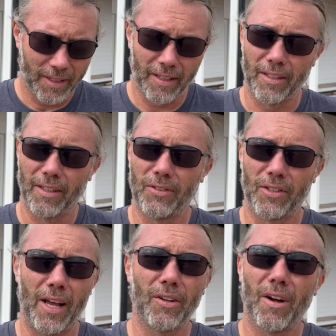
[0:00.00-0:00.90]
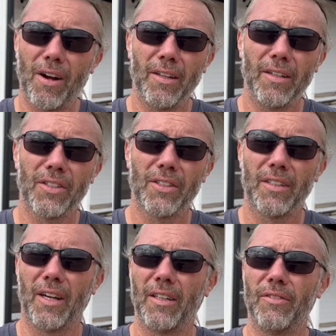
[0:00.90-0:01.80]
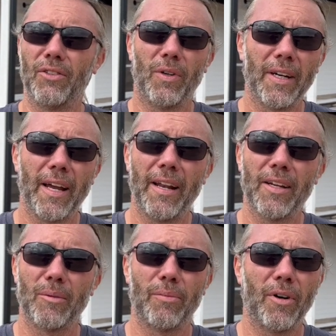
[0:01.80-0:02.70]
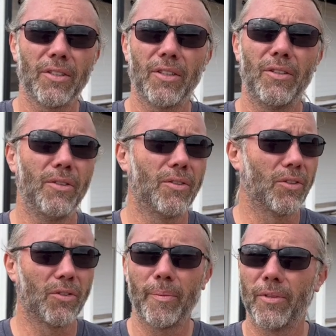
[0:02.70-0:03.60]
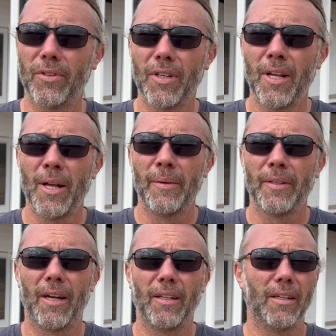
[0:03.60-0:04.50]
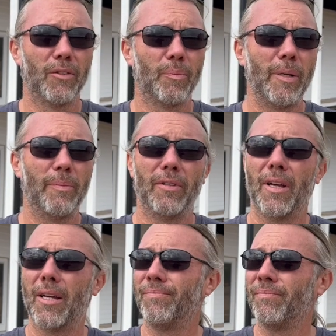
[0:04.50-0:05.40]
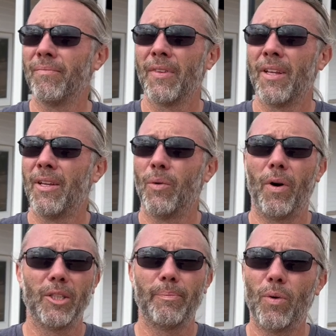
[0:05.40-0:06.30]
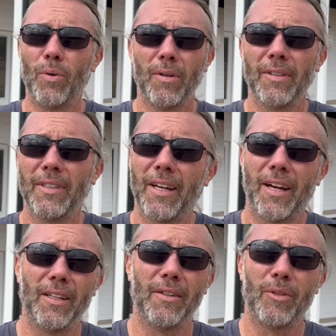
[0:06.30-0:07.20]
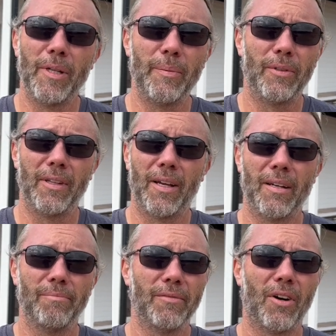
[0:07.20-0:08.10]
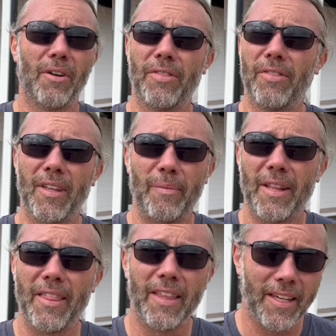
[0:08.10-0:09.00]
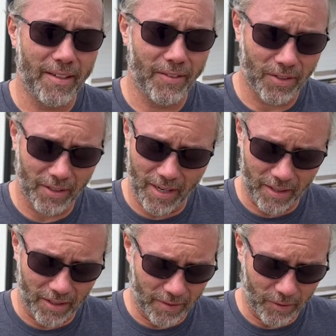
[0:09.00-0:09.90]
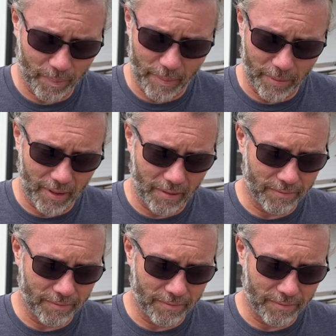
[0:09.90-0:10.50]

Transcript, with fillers: God loves alcoholics. God loves drug addicts and prostitutes and strippers. God loves people that watch porn. God loves people that are have been thieves. God loves people that